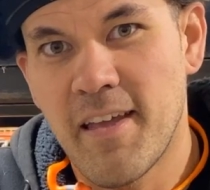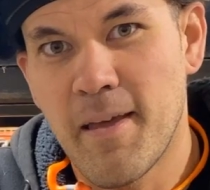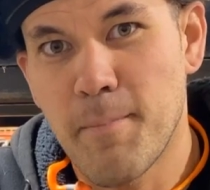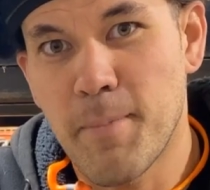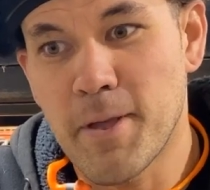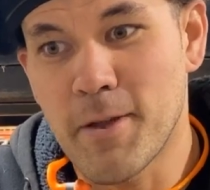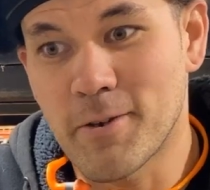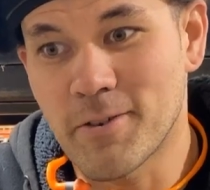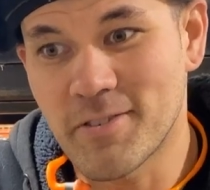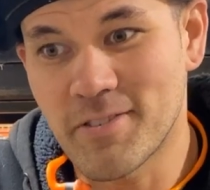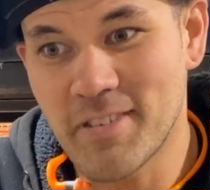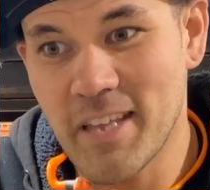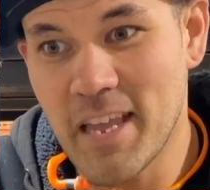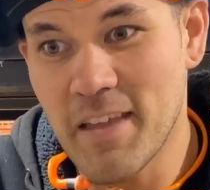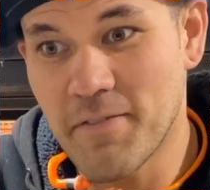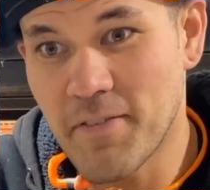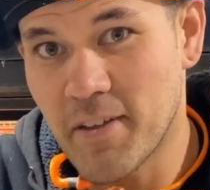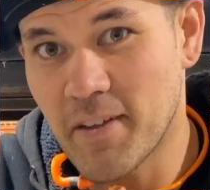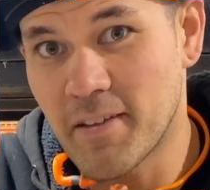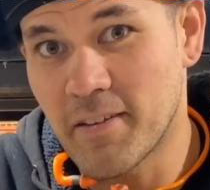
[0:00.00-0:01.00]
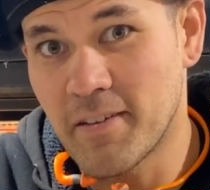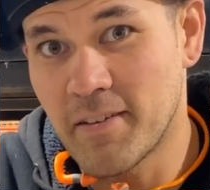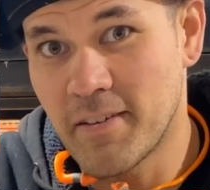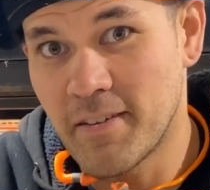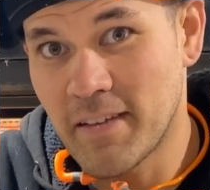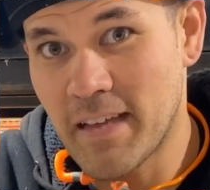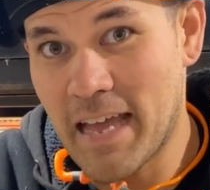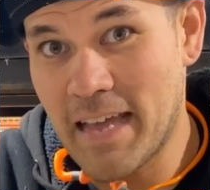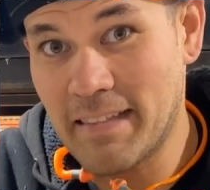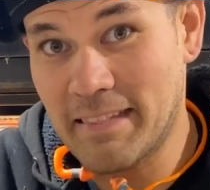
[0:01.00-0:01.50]
but you're saving
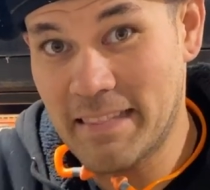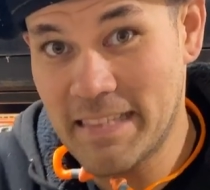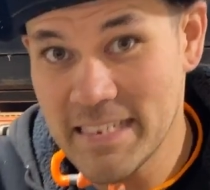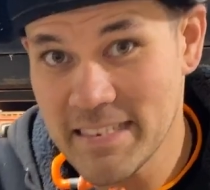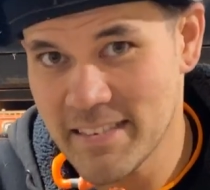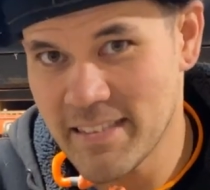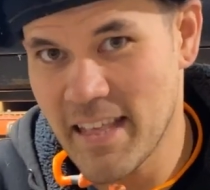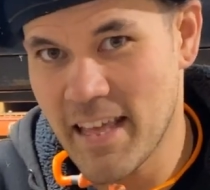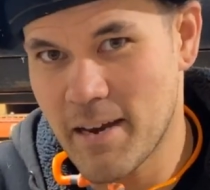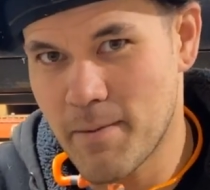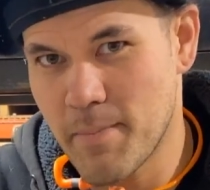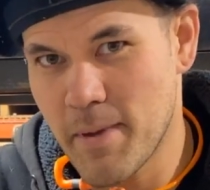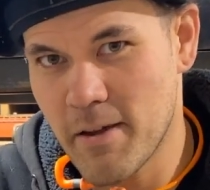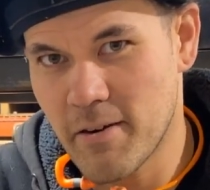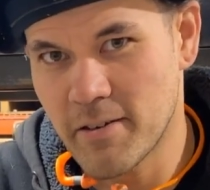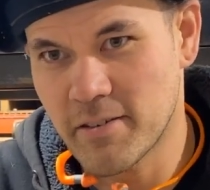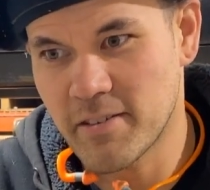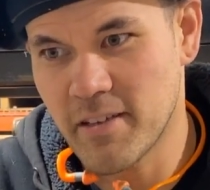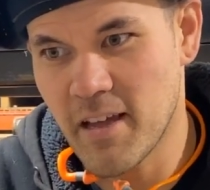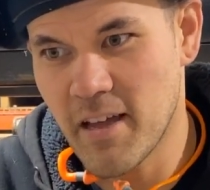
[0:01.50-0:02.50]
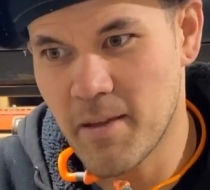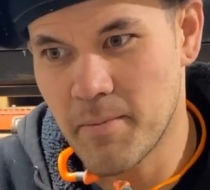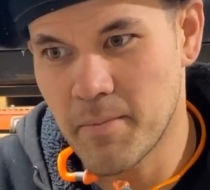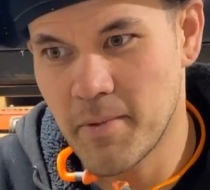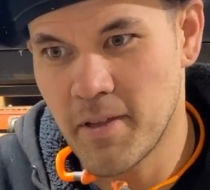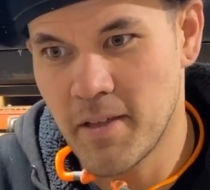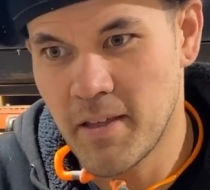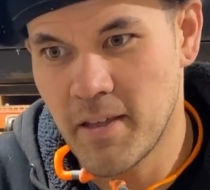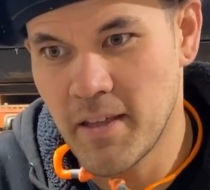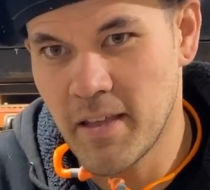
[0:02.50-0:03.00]
at least that amount of time
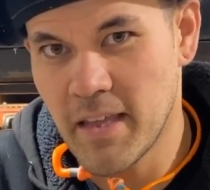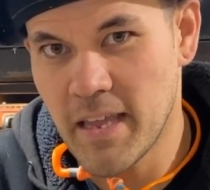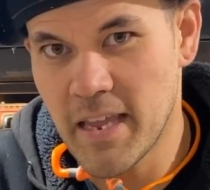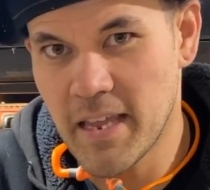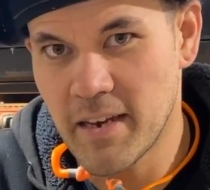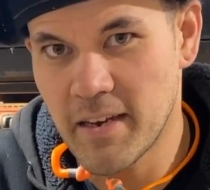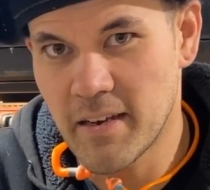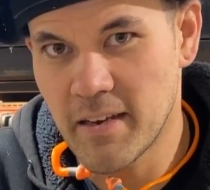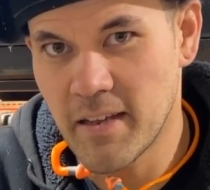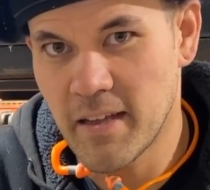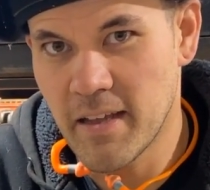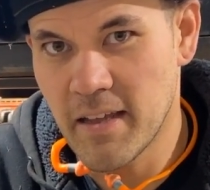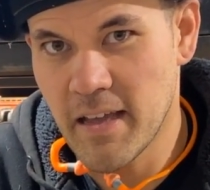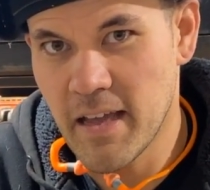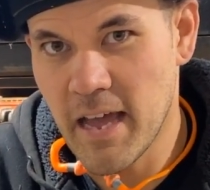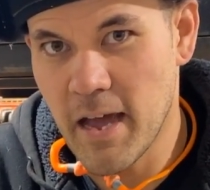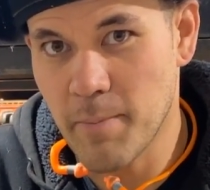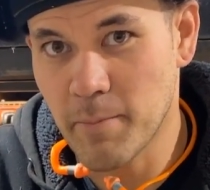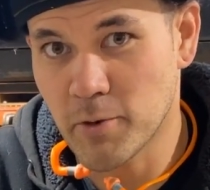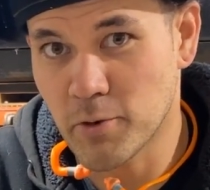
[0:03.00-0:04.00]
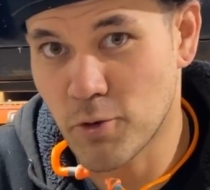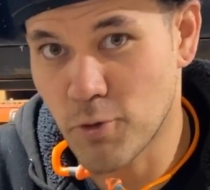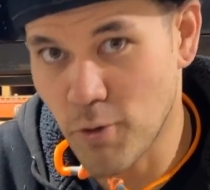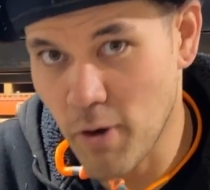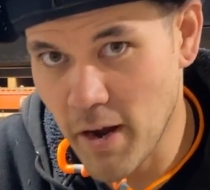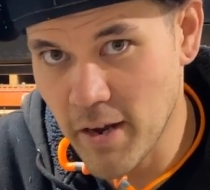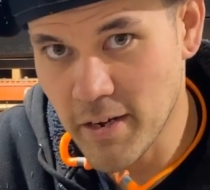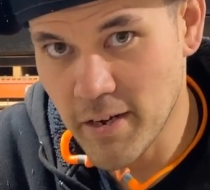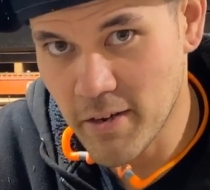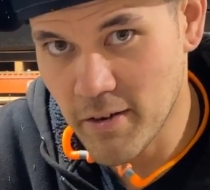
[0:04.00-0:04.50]
in how much
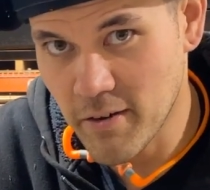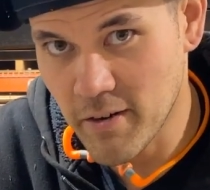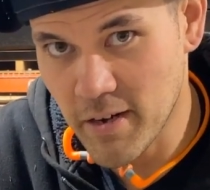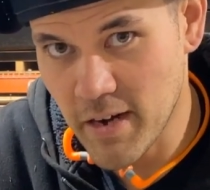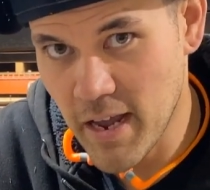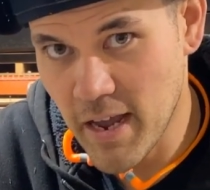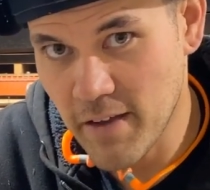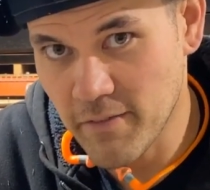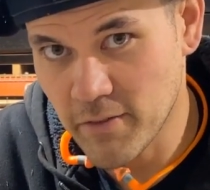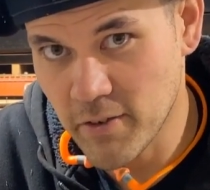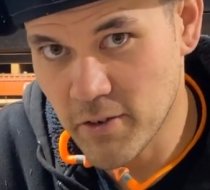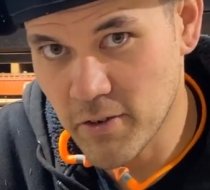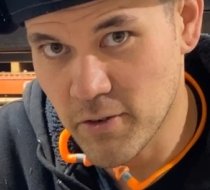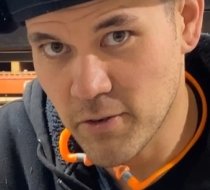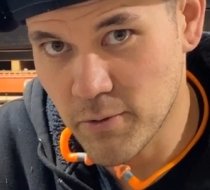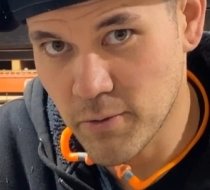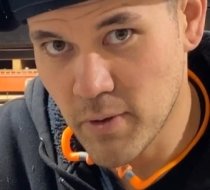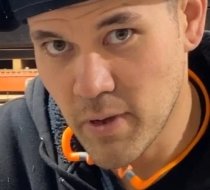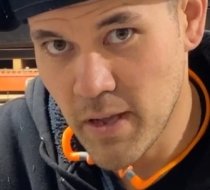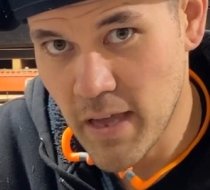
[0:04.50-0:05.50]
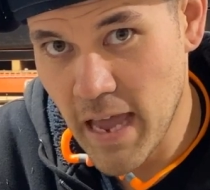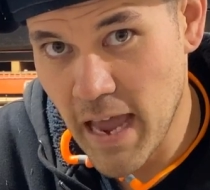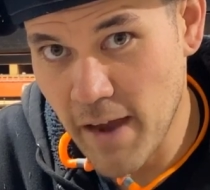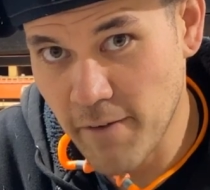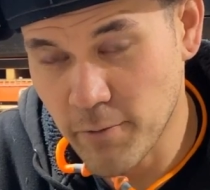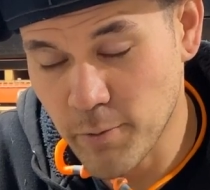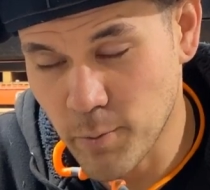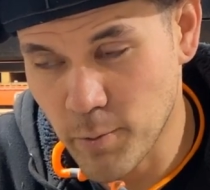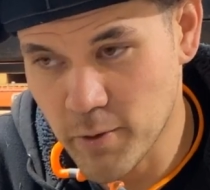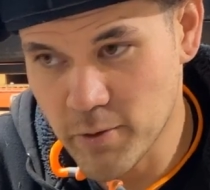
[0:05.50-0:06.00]
grinding you're gonna have to do
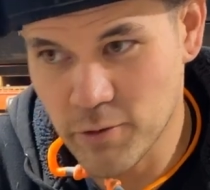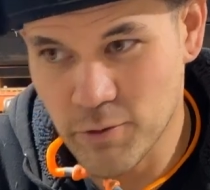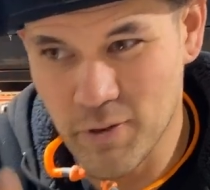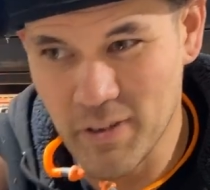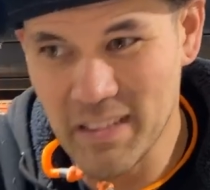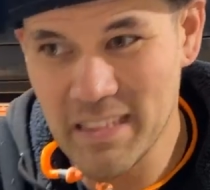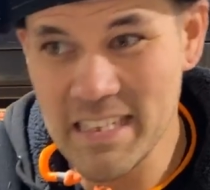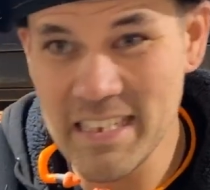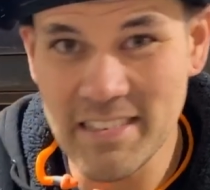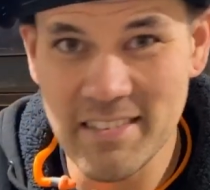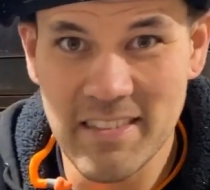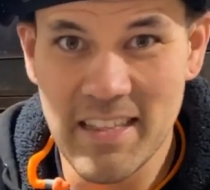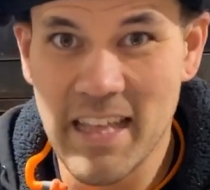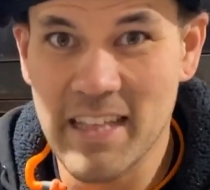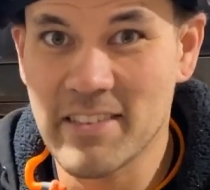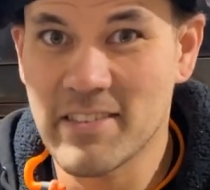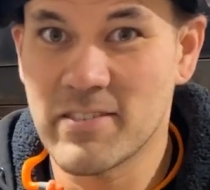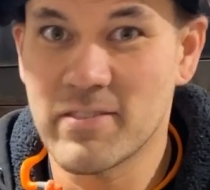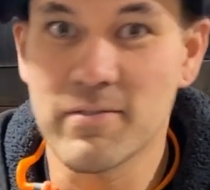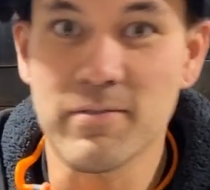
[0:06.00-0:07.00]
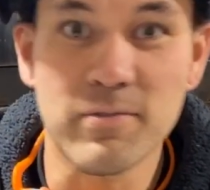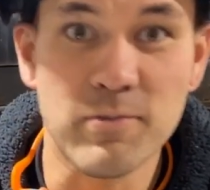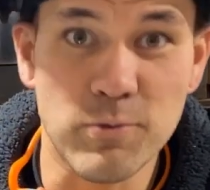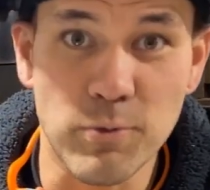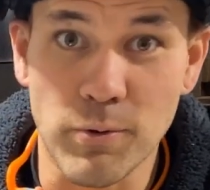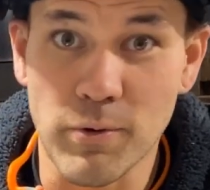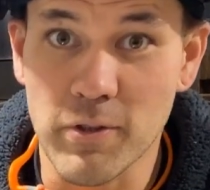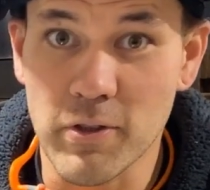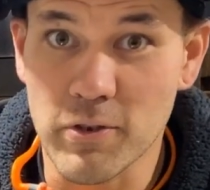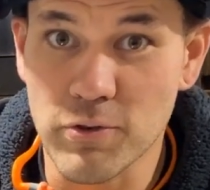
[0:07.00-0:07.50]
afterwards, or at least that's
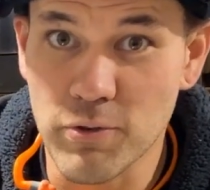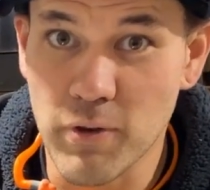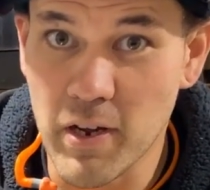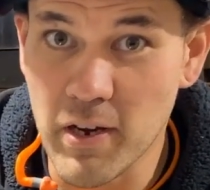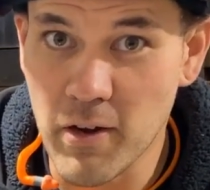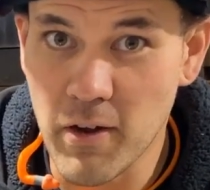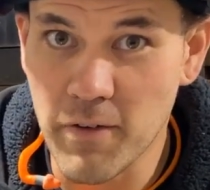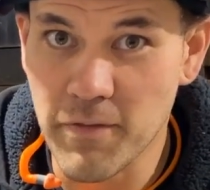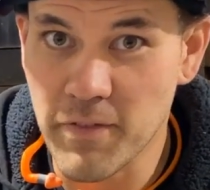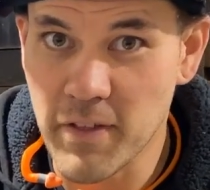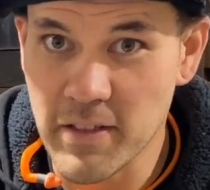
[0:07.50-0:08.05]
sort of the trade-off.